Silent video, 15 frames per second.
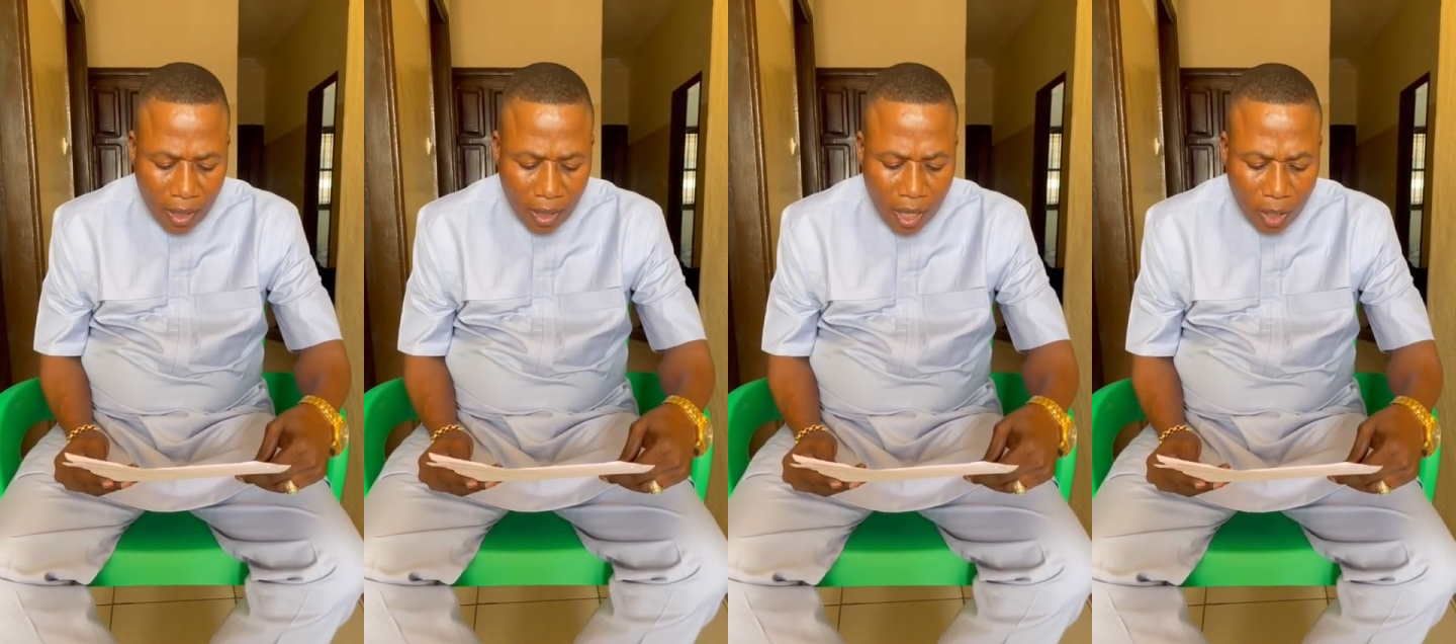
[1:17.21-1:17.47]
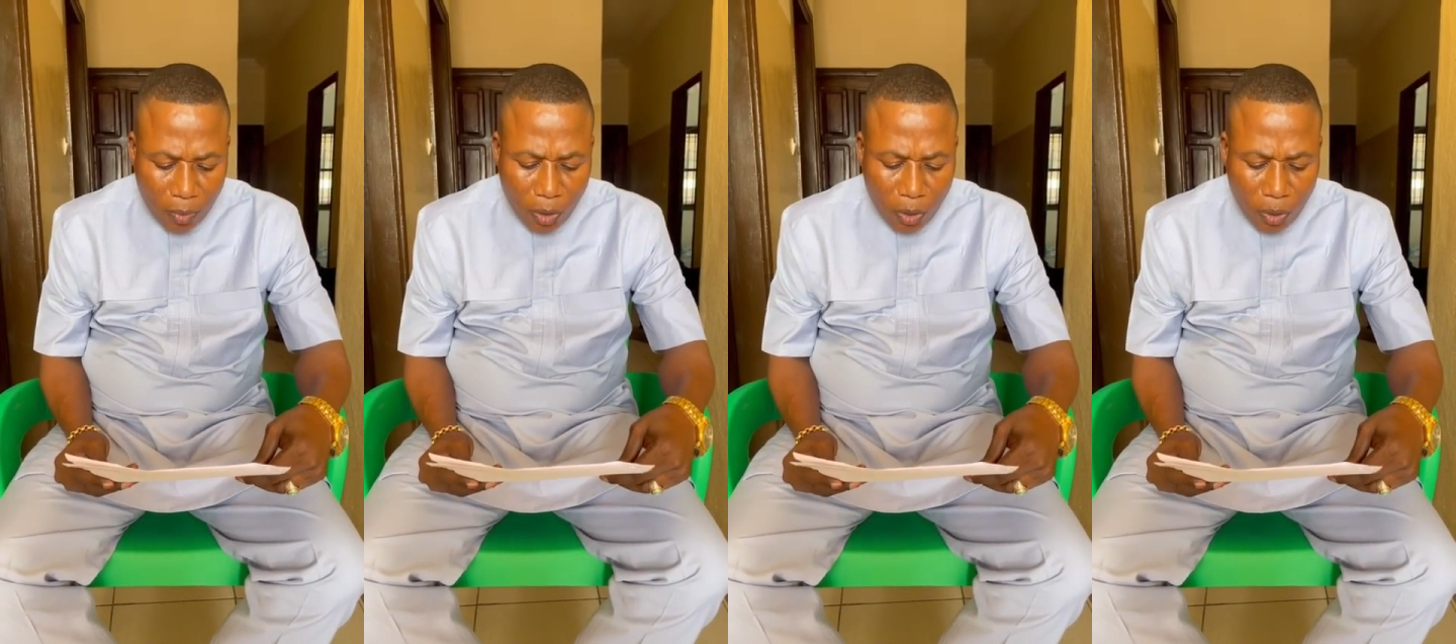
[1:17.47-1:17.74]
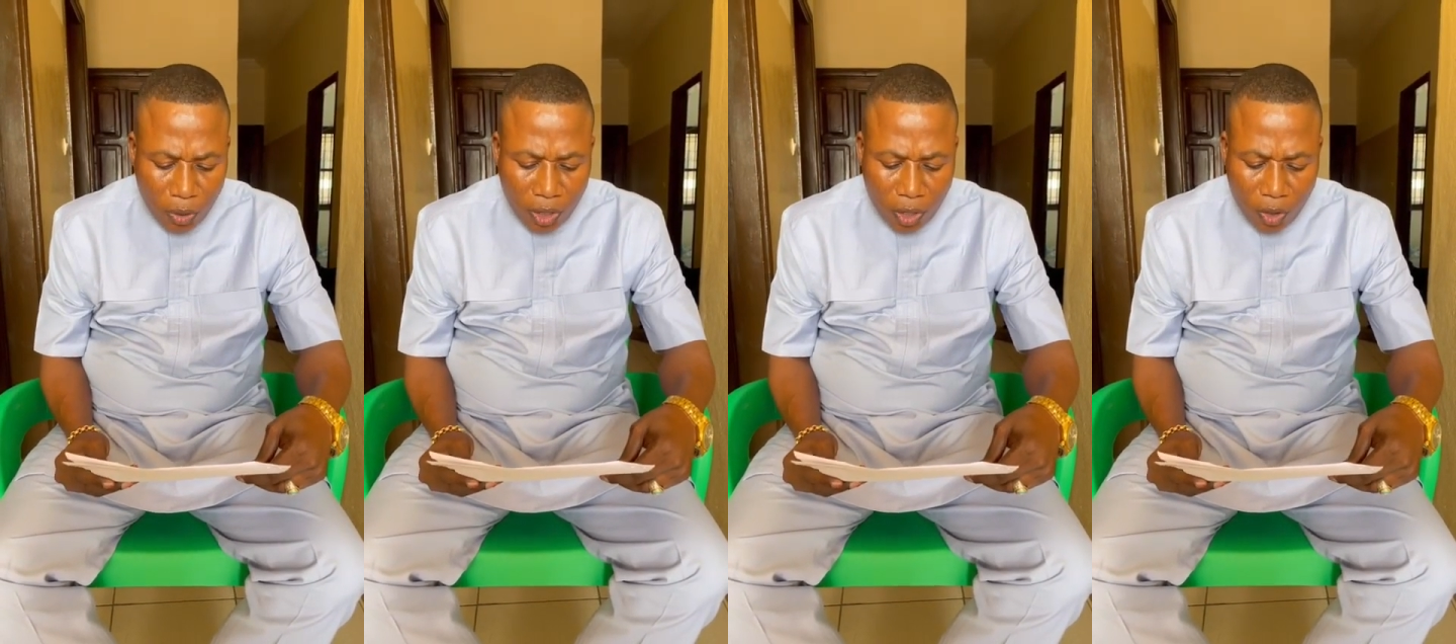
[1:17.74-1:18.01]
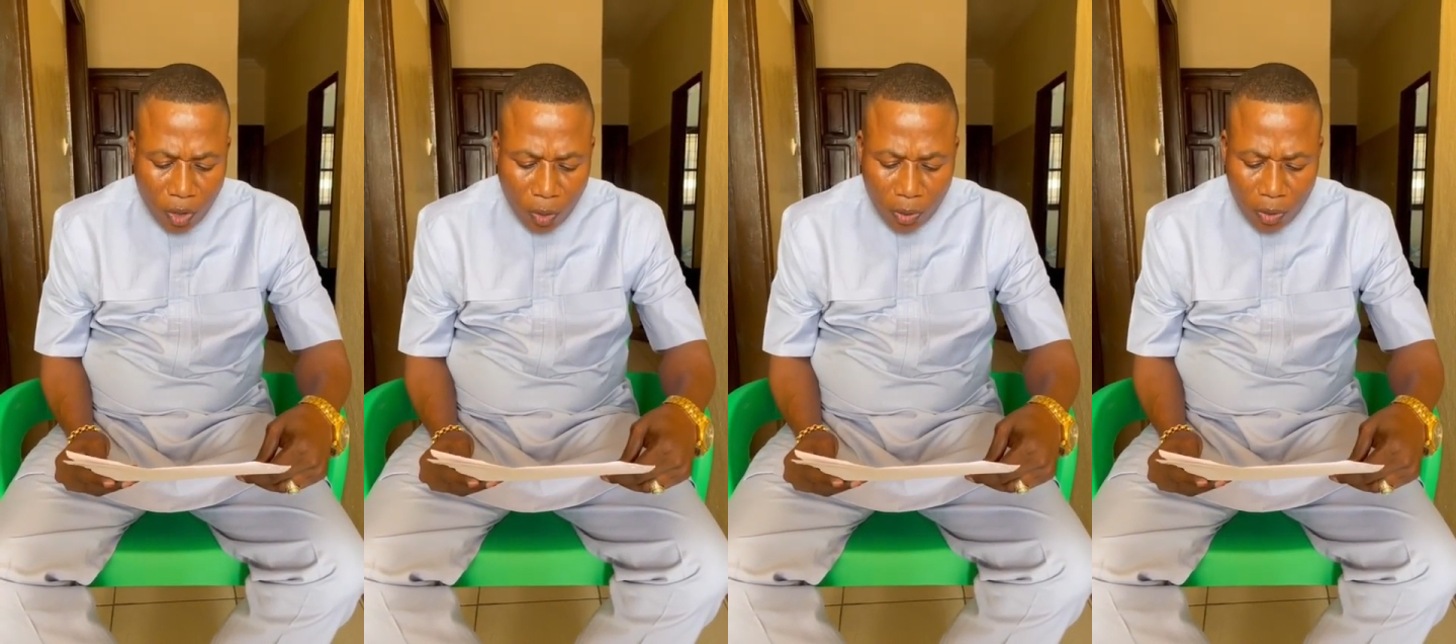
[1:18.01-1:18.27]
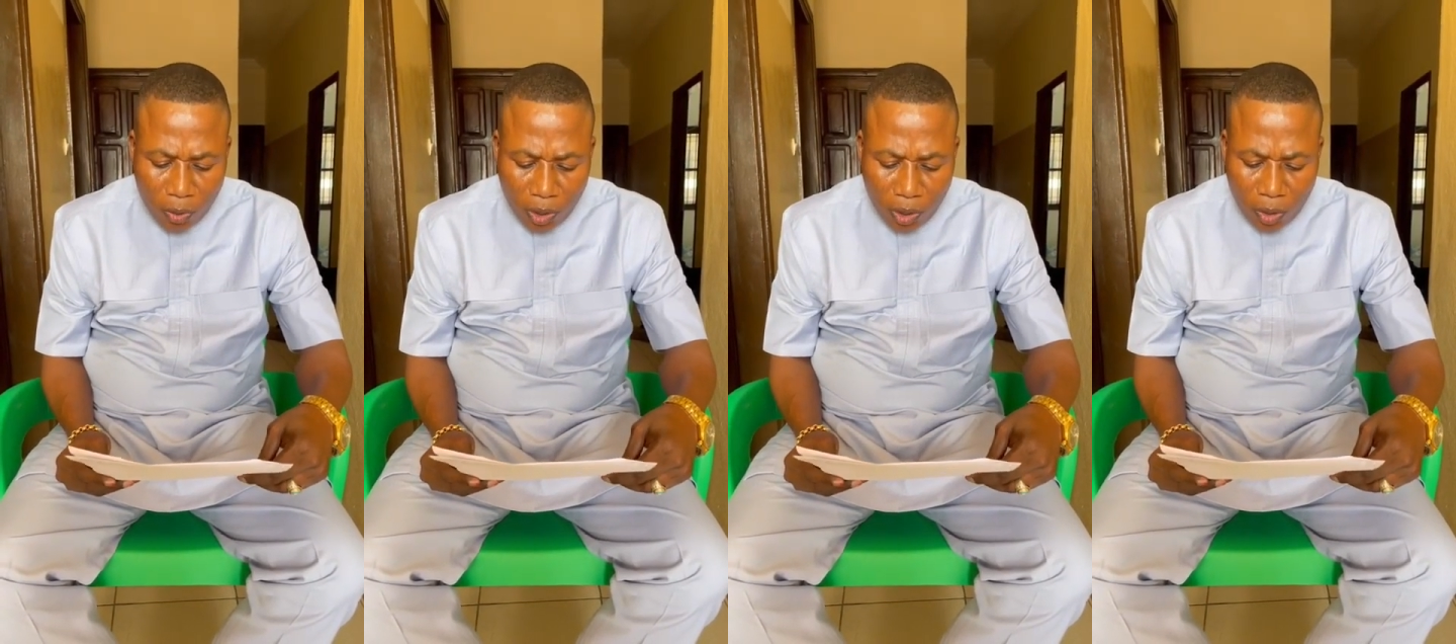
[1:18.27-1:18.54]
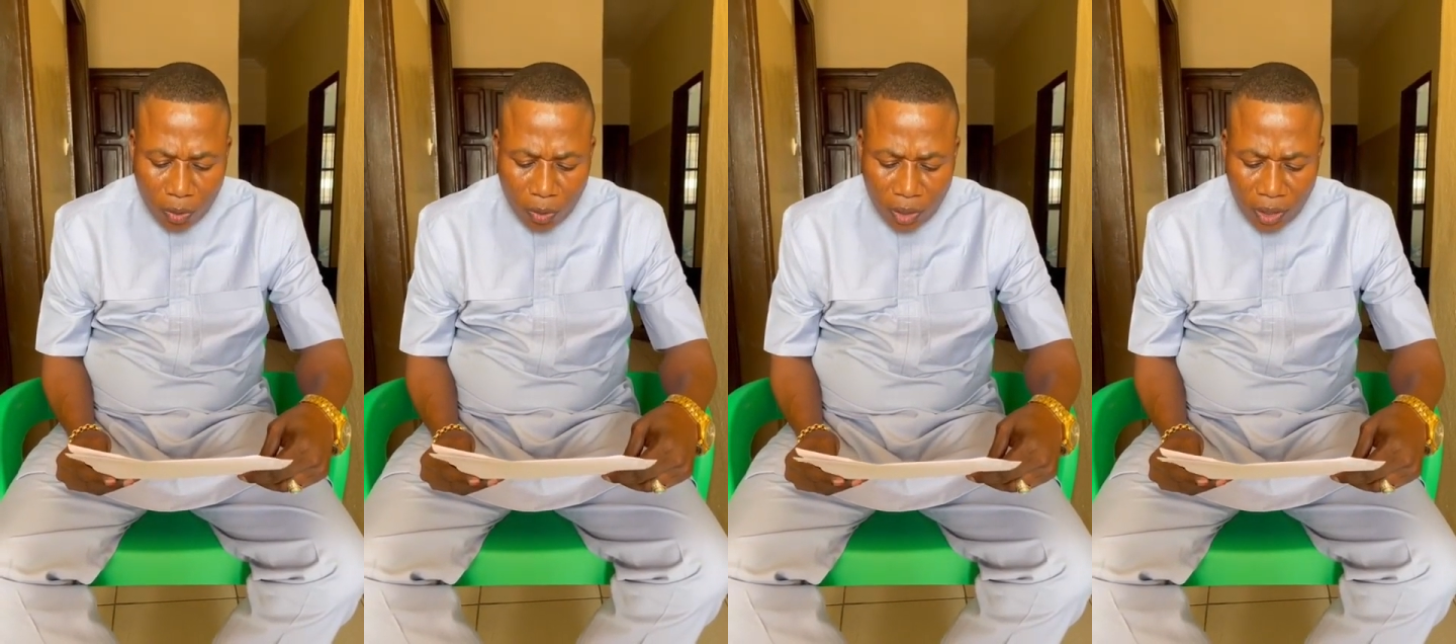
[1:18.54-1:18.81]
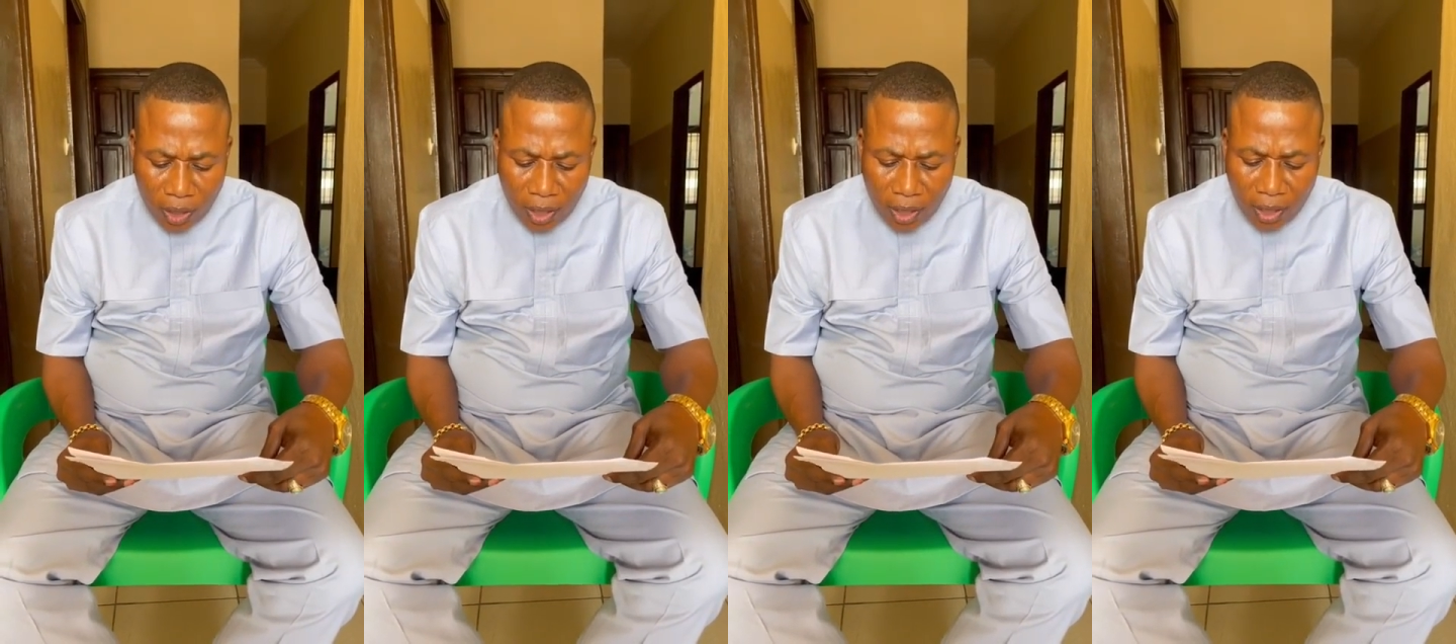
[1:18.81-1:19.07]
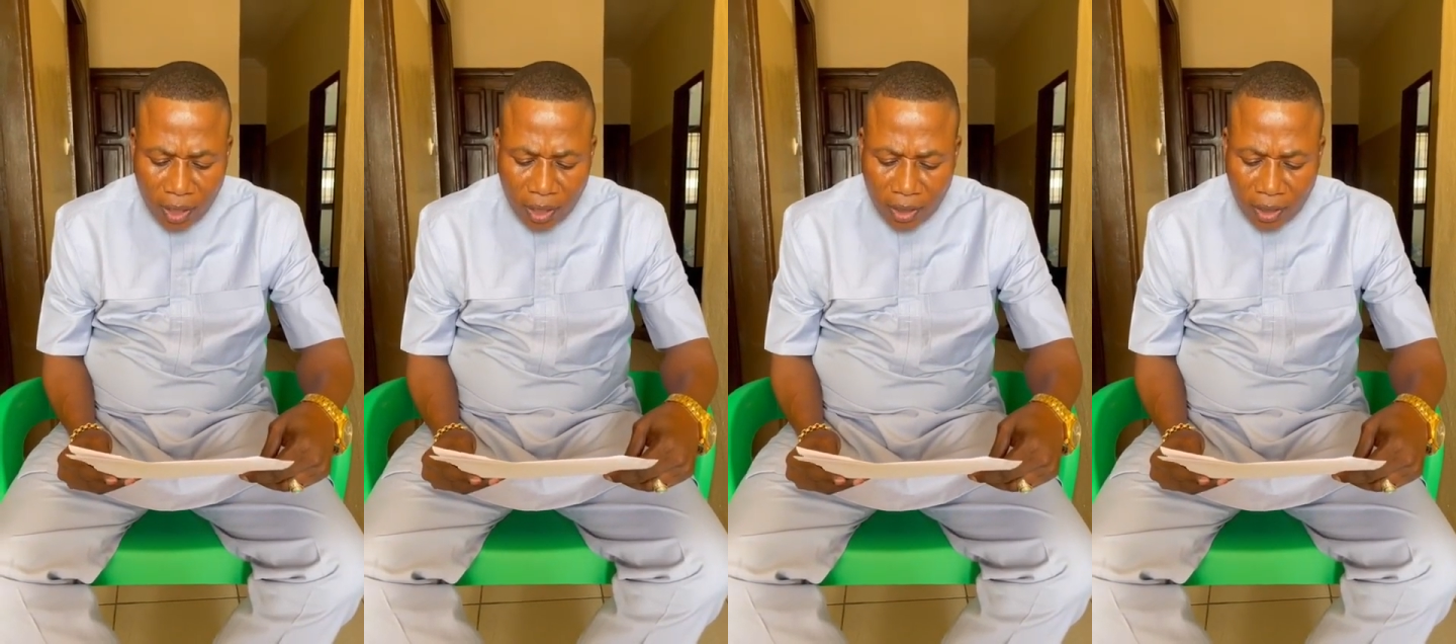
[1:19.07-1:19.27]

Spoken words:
let me use this opportunity to say